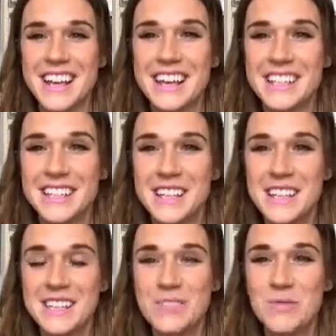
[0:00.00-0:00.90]
is
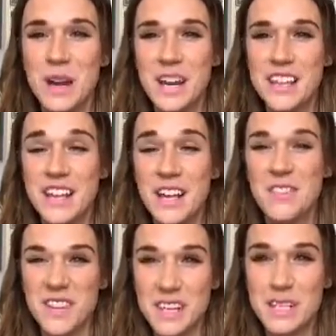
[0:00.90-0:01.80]
wearing like a
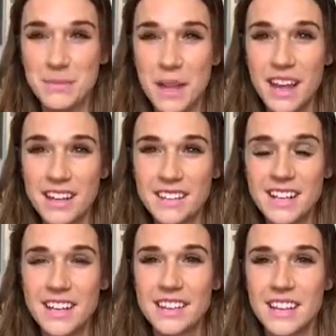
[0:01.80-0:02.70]
fitness band.
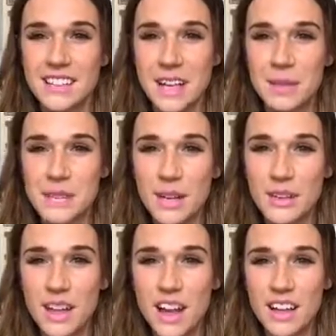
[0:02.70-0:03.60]
That's helped out a
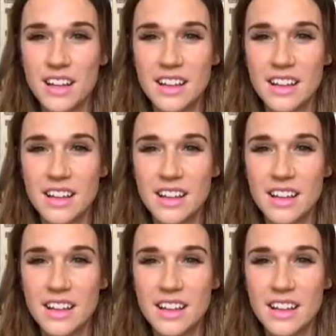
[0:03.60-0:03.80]
lot.